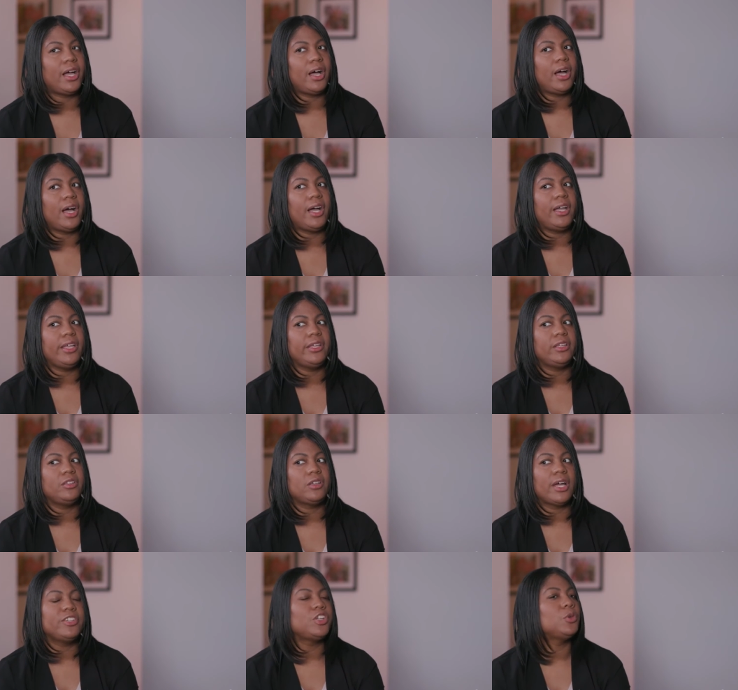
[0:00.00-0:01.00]

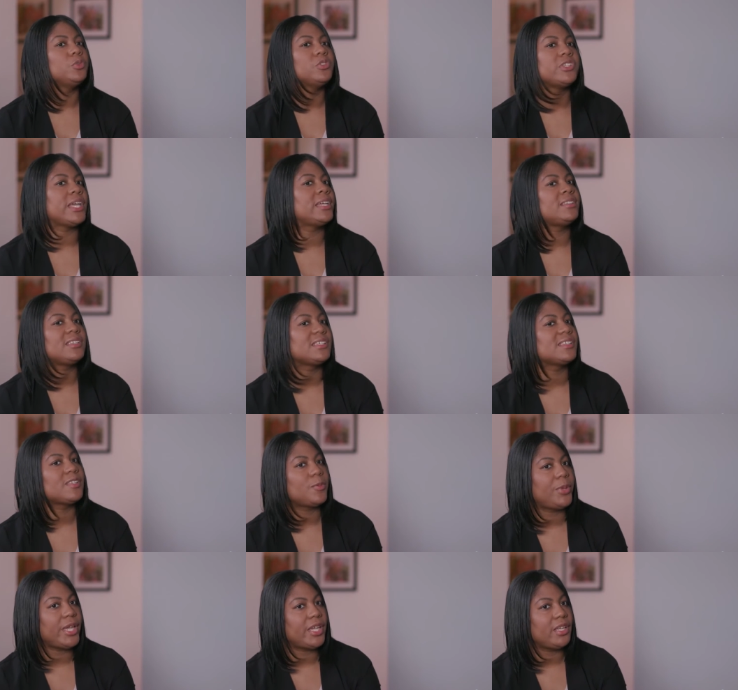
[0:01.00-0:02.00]
I, I don't
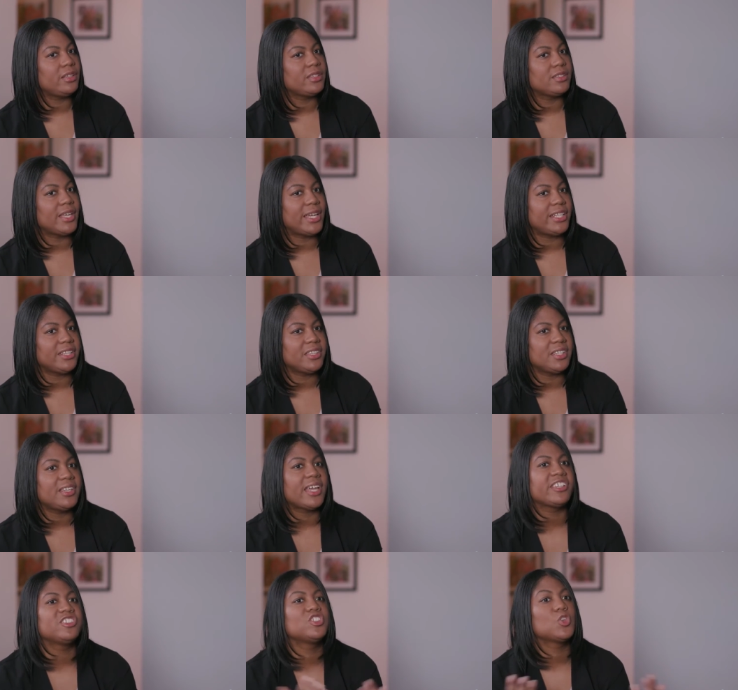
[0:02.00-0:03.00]
anticipate that in the
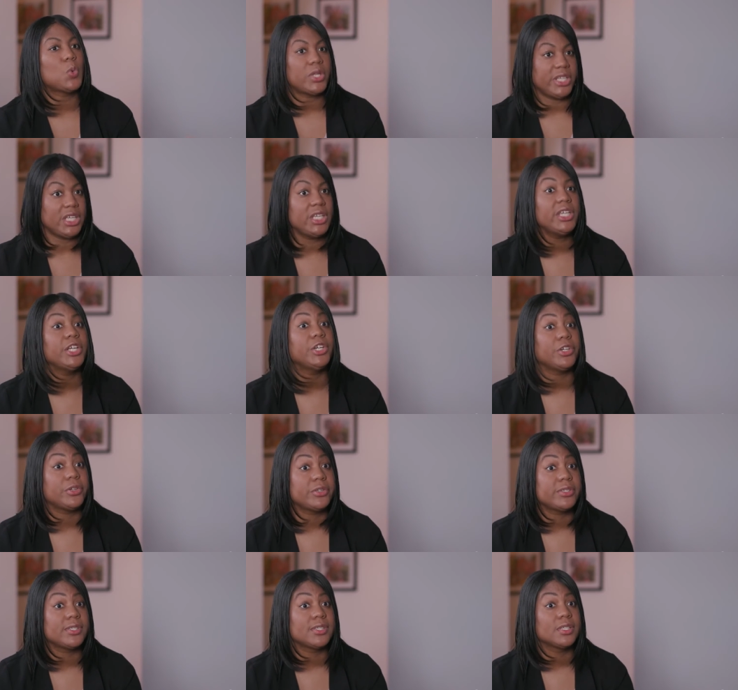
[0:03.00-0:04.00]
next 20
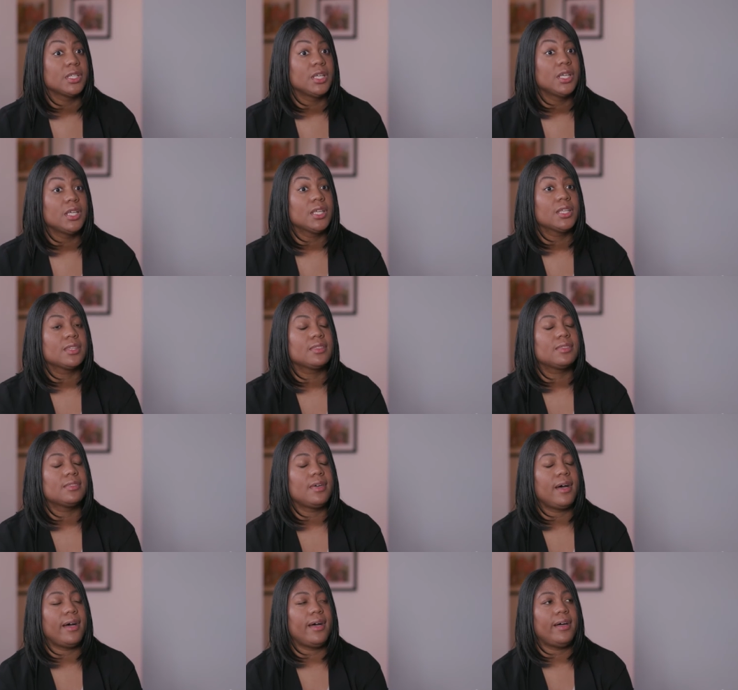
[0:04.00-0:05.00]
years
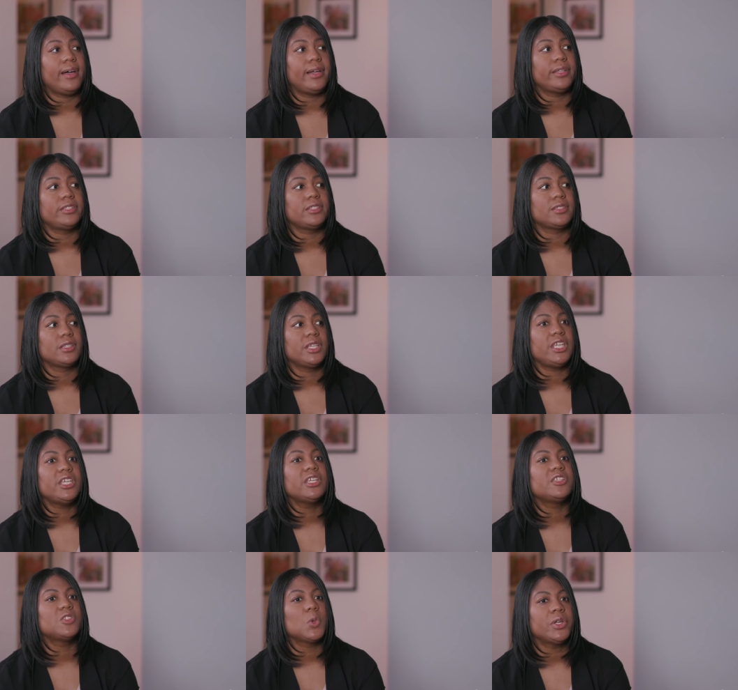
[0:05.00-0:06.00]
that
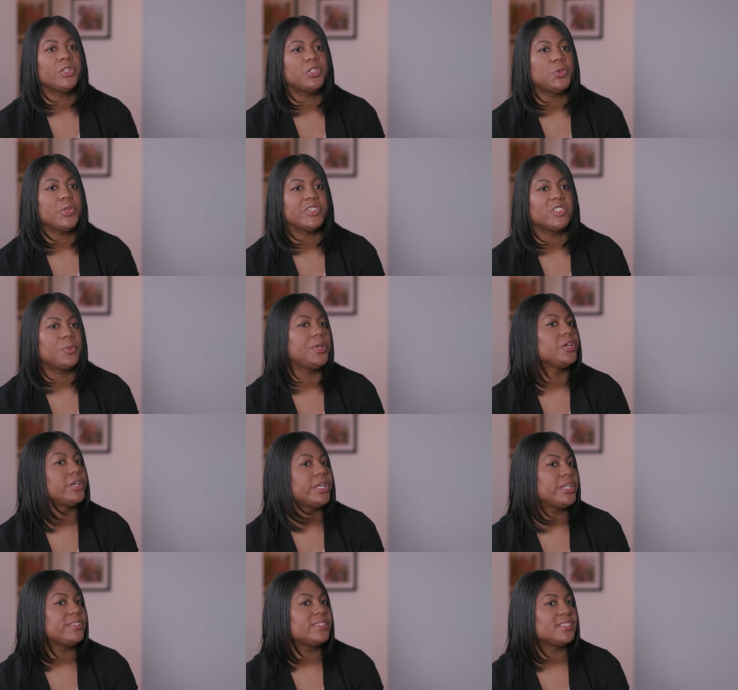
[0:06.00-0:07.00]
he is going to
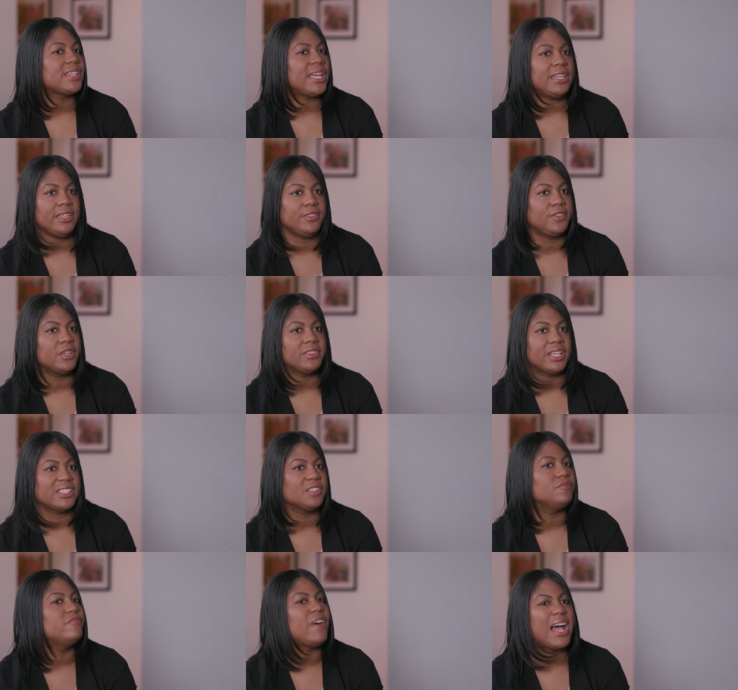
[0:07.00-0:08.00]
experience anything
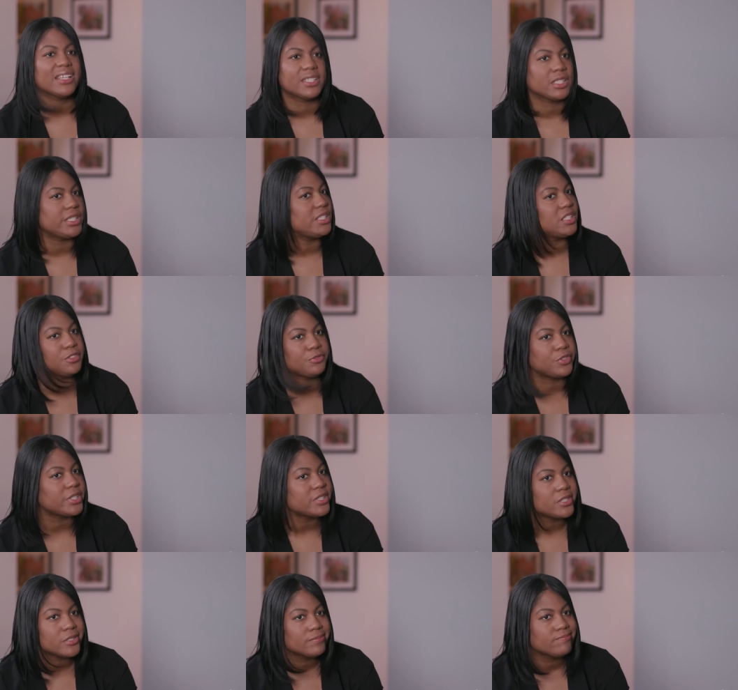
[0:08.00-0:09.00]
that's vastly
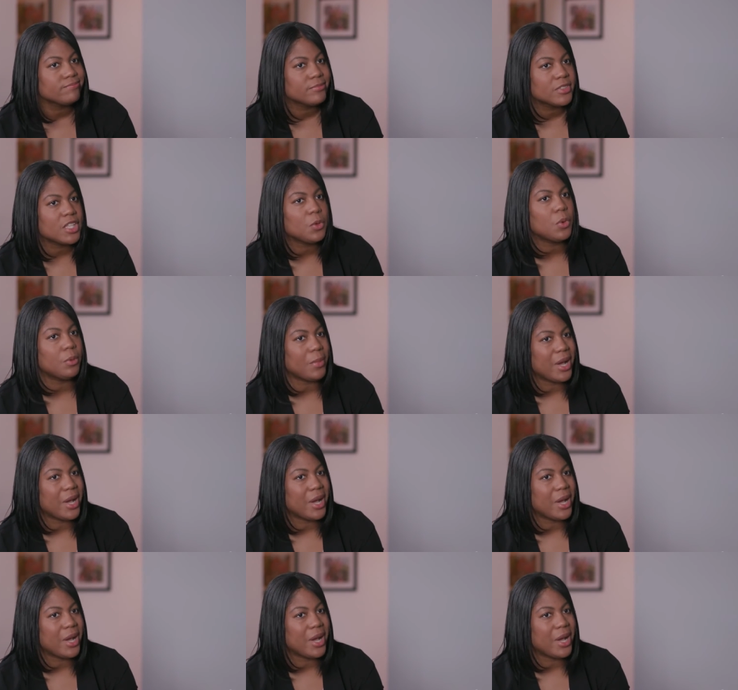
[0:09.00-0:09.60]
different than what